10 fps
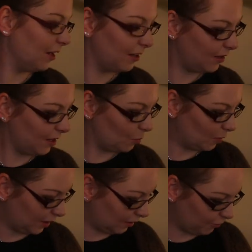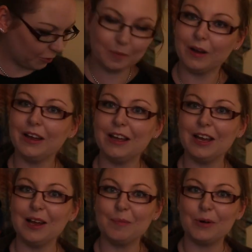that was it for
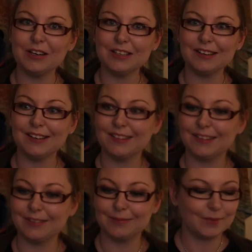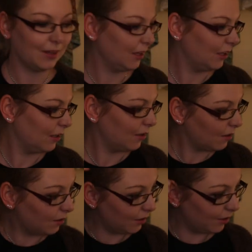my projects.
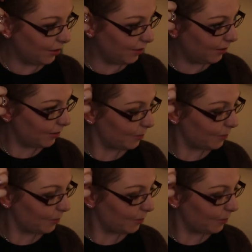I